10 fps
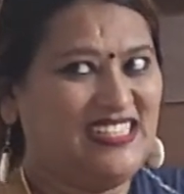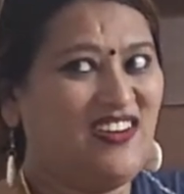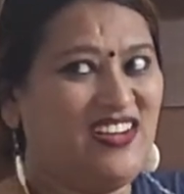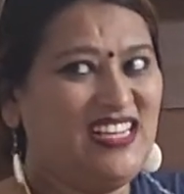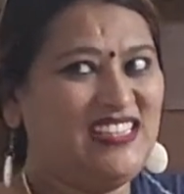
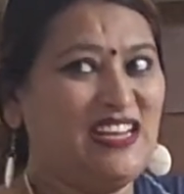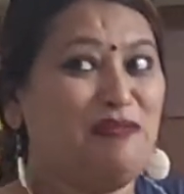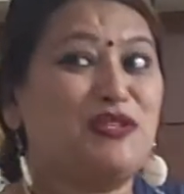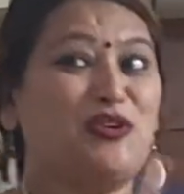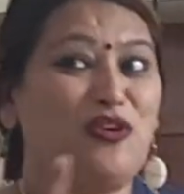Got it? That
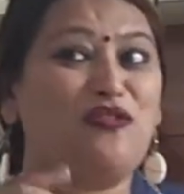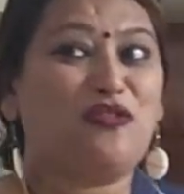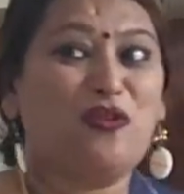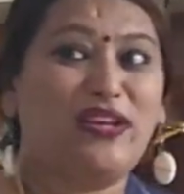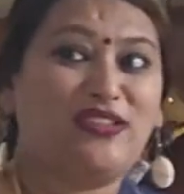means you're
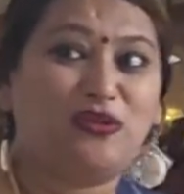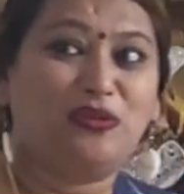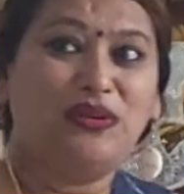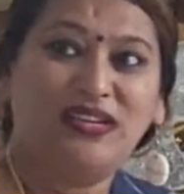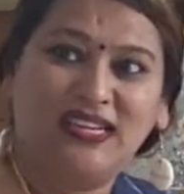not going
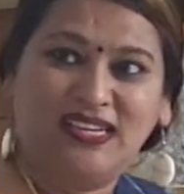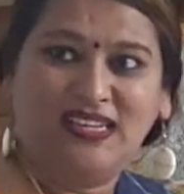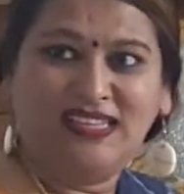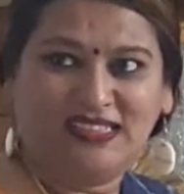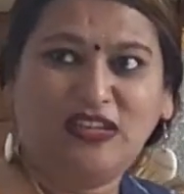through
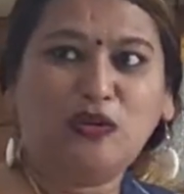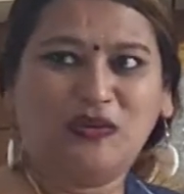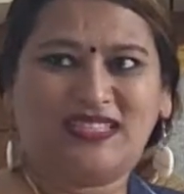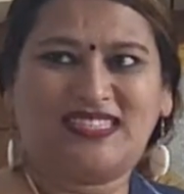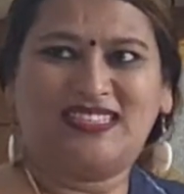the
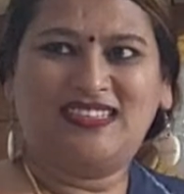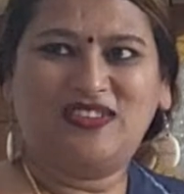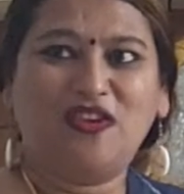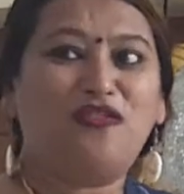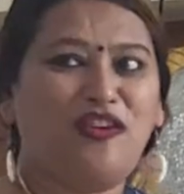rules.
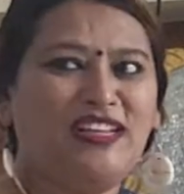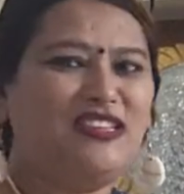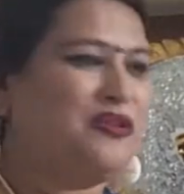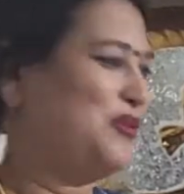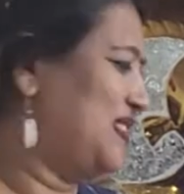You're not following
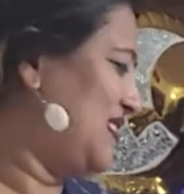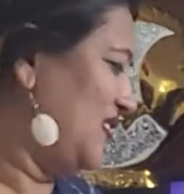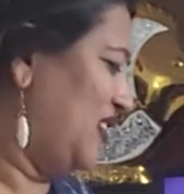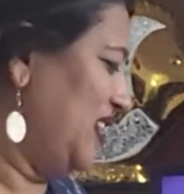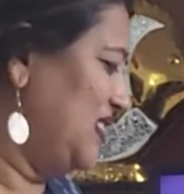the rules.
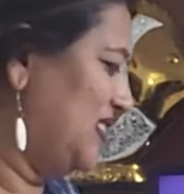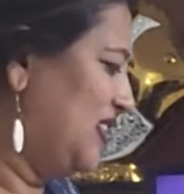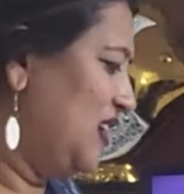Got it?